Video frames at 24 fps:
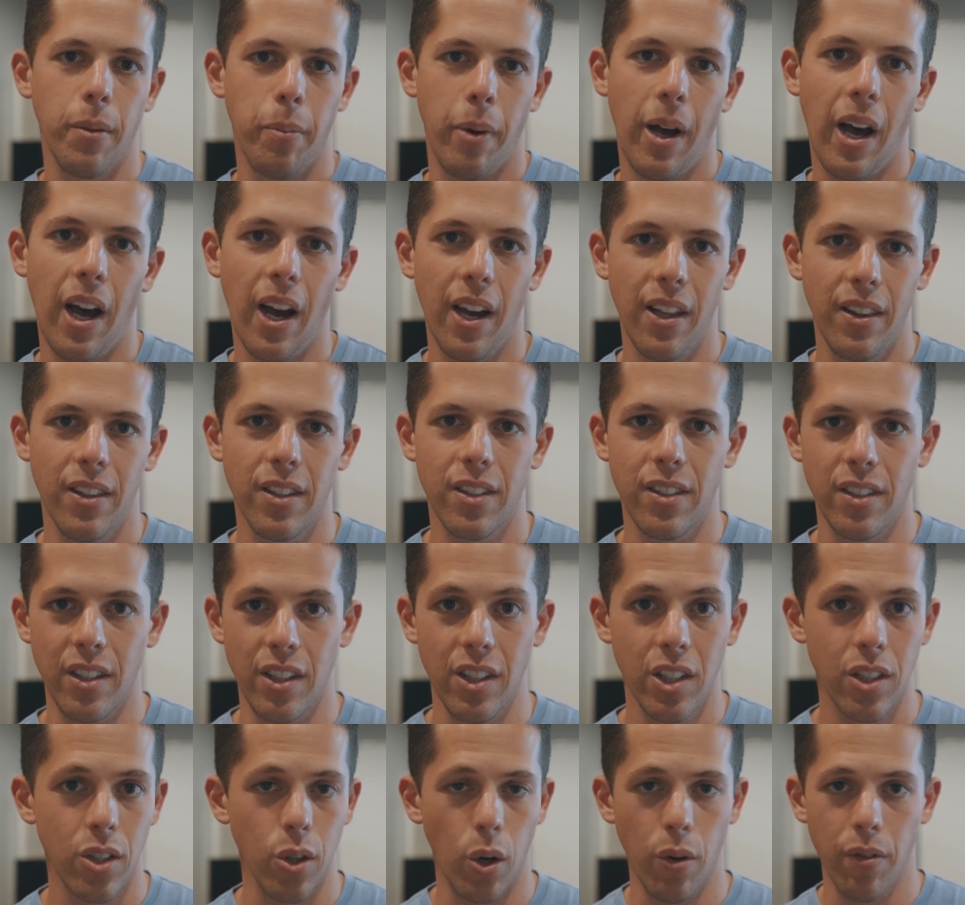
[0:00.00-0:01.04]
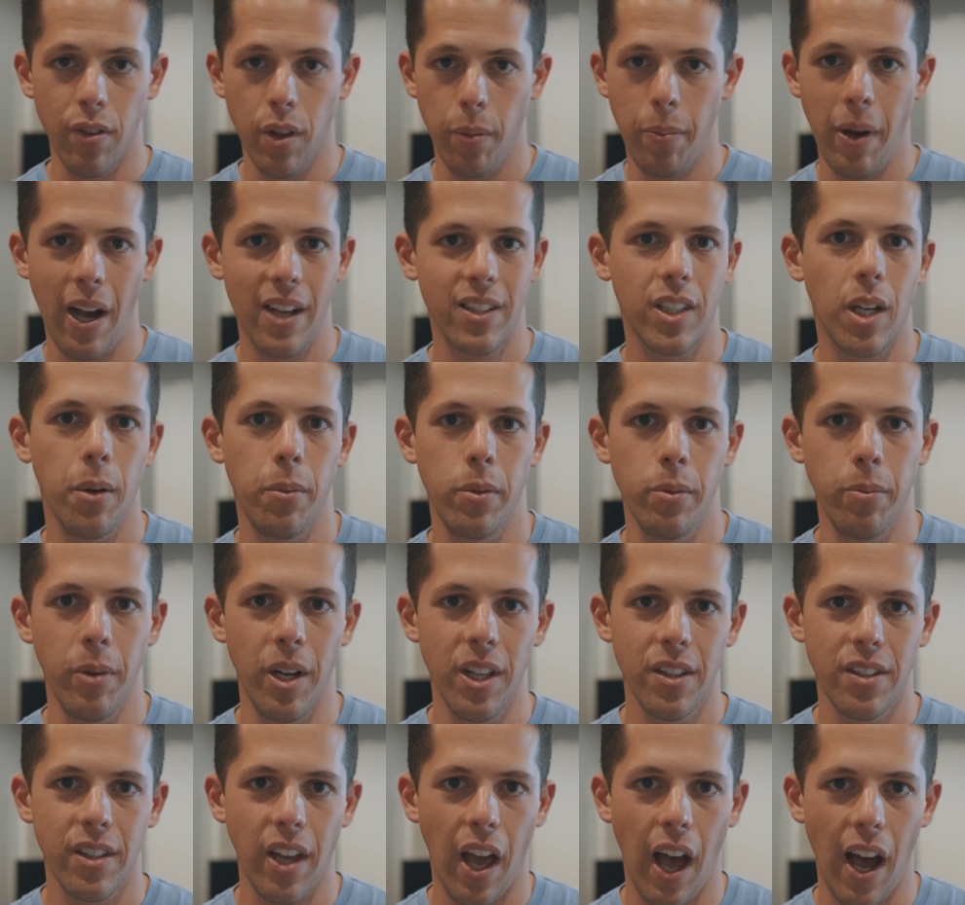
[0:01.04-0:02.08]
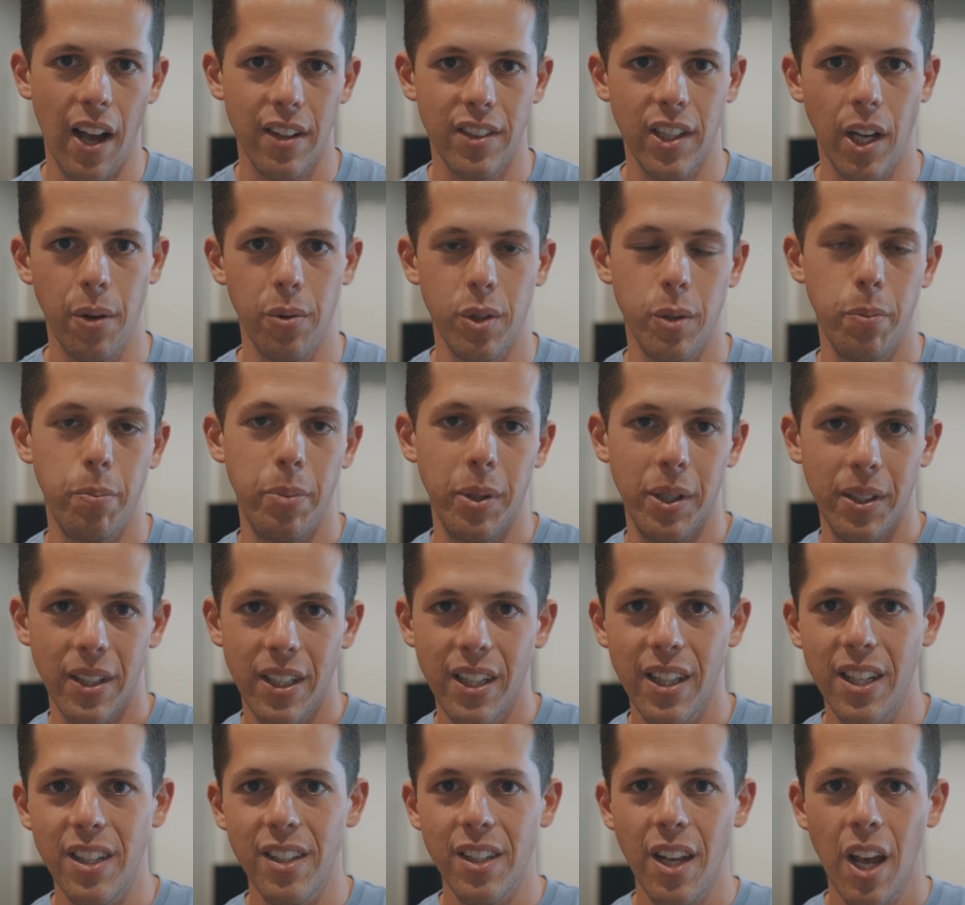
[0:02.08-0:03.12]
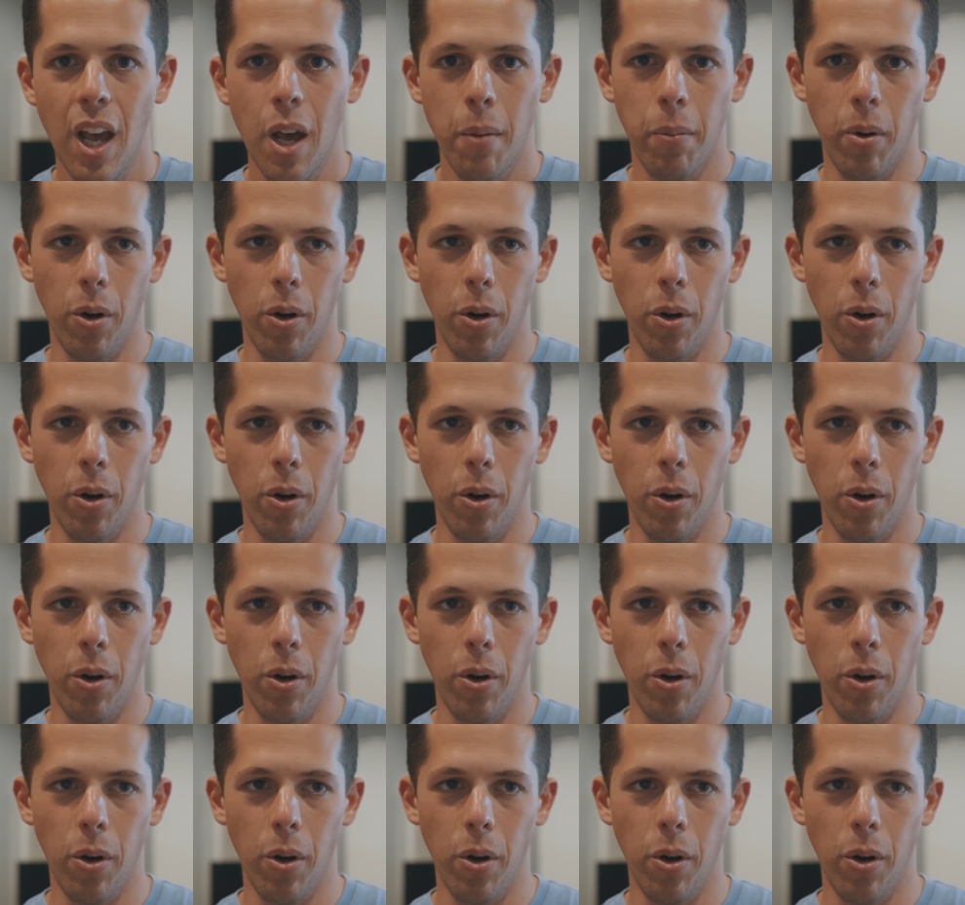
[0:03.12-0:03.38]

the behind the scenes over the past couple of months as I was building this,